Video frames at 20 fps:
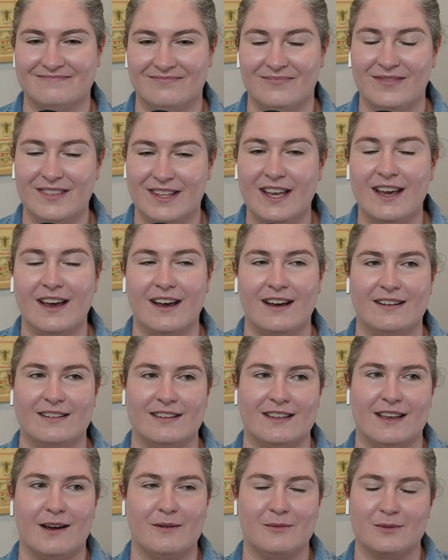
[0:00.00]
Yeah,
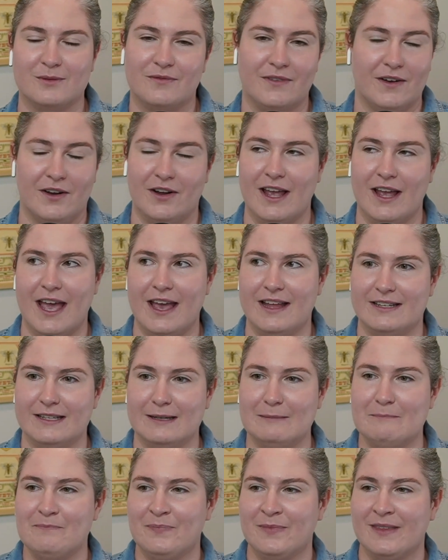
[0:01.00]
yeah, it was very
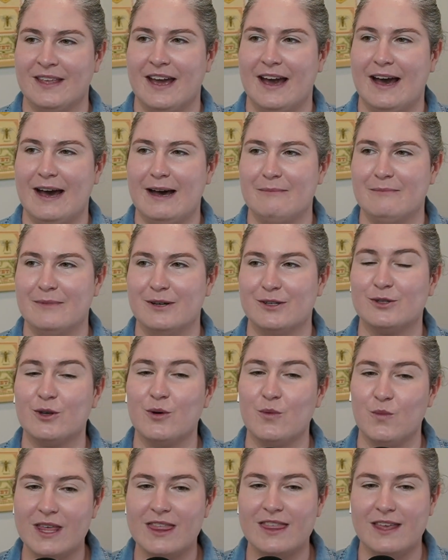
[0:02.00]
handy. So
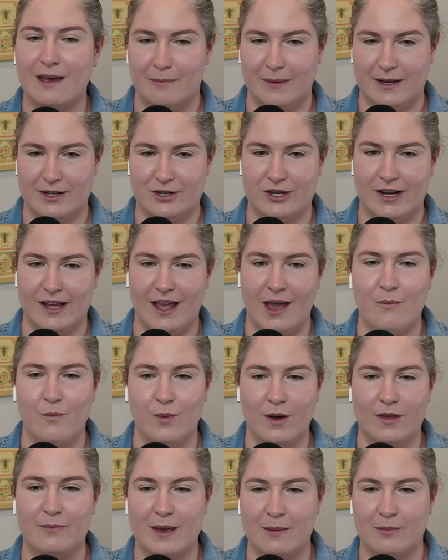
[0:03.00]
with that budgeting and
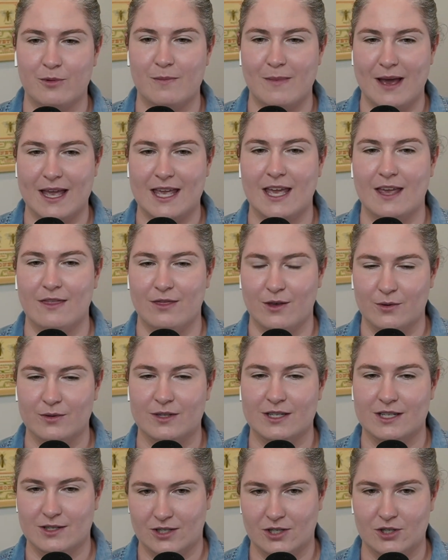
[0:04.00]
with people making those
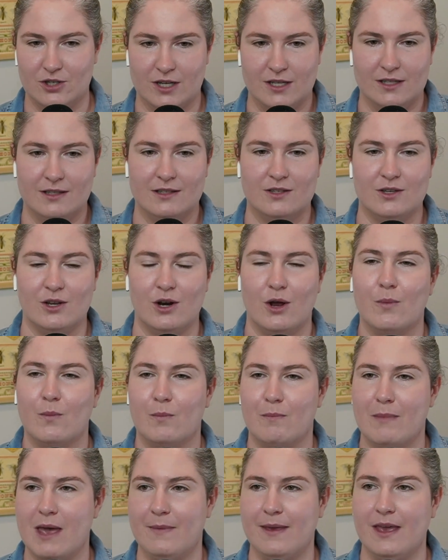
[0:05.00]
decisions,
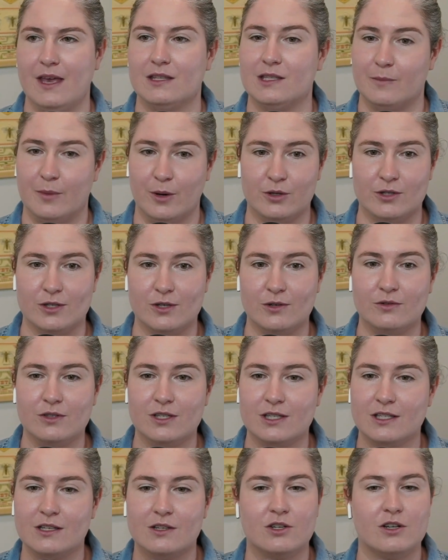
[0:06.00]
maybe it's a personal
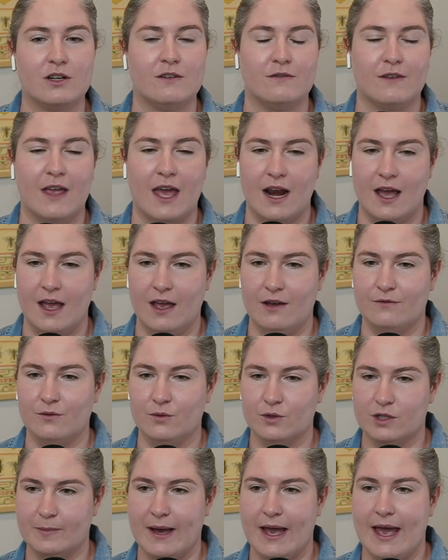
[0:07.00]
decision of can I
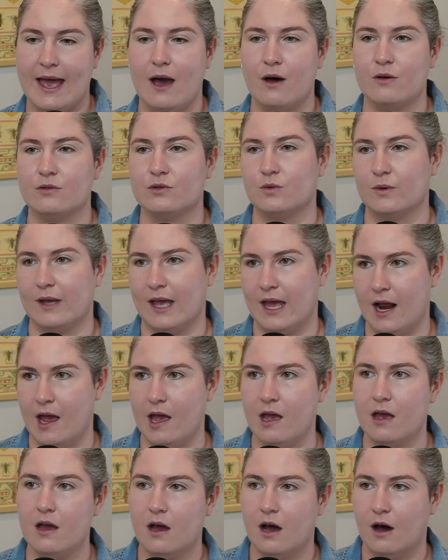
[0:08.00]
afford to buy a house or can
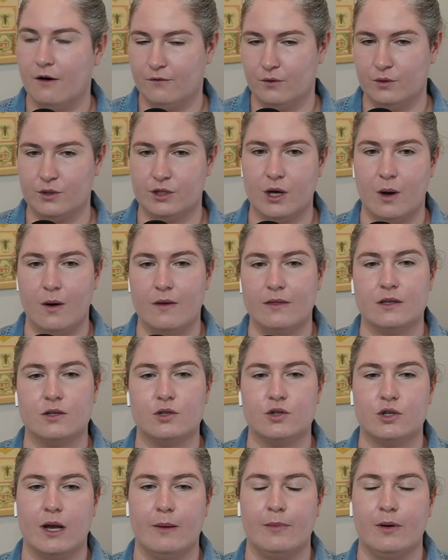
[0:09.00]
I afford to go on
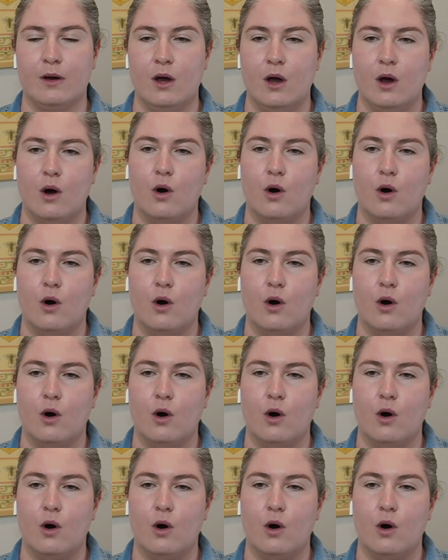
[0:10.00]
this trip?